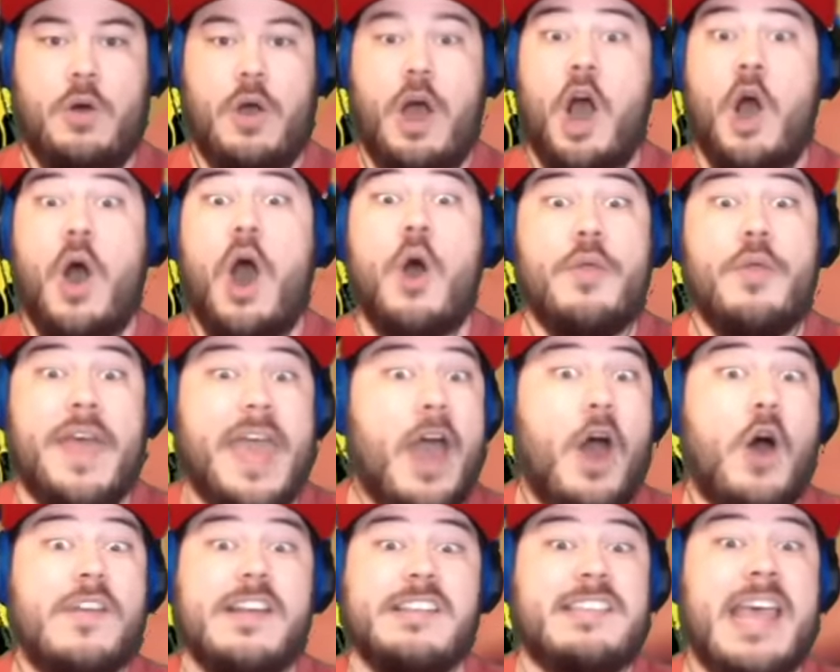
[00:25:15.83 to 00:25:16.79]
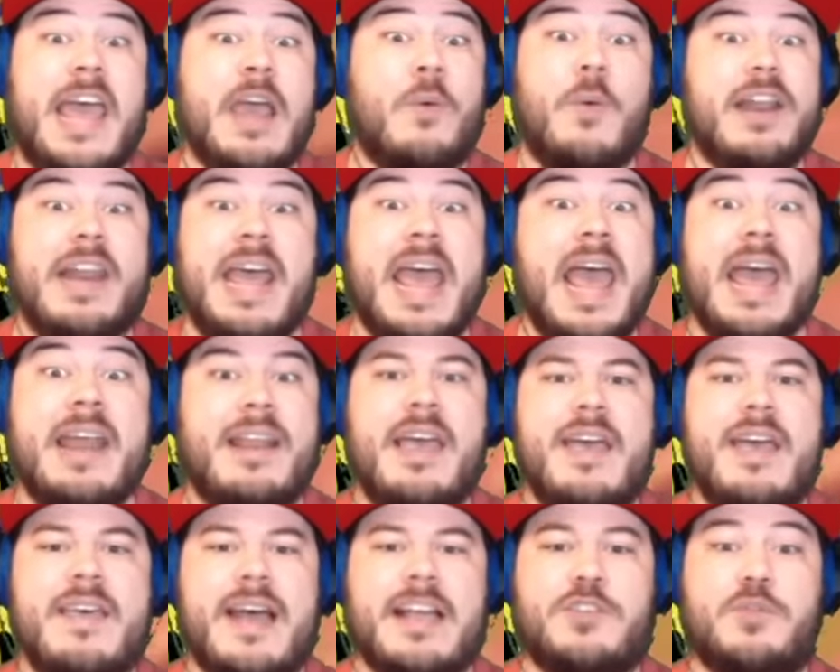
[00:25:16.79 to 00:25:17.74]
oh, oh, they only take one hit.
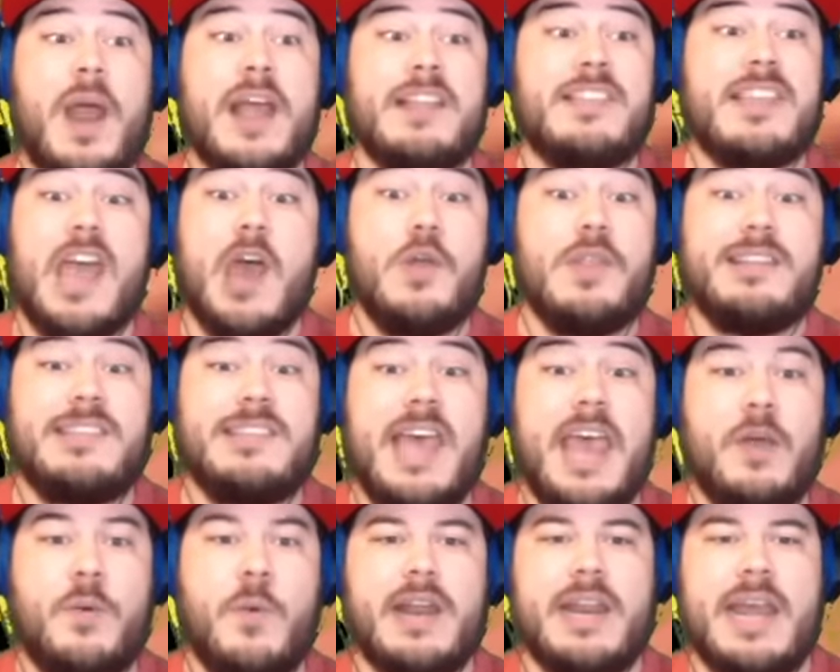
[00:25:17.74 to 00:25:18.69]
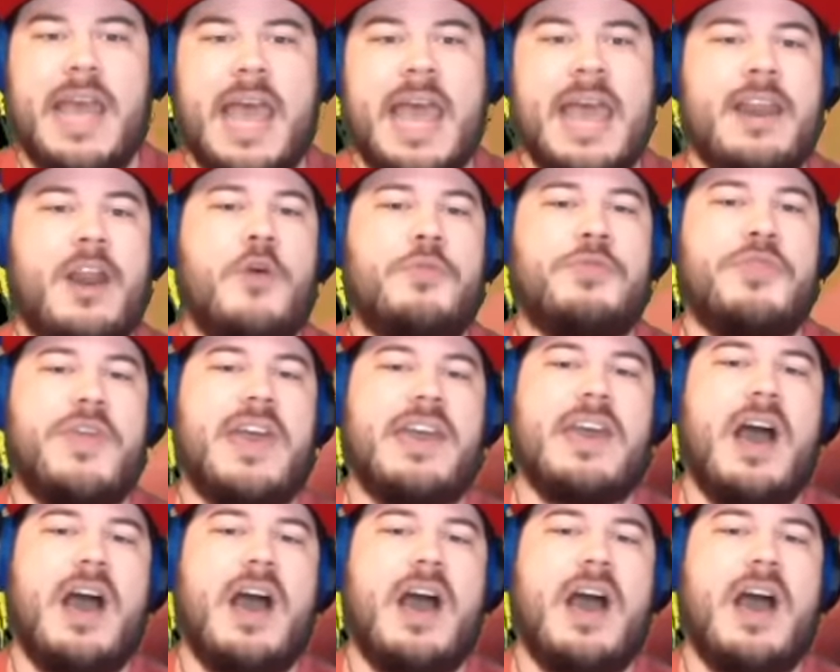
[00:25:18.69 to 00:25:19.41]
That's right, they only take one hit. Oh, thank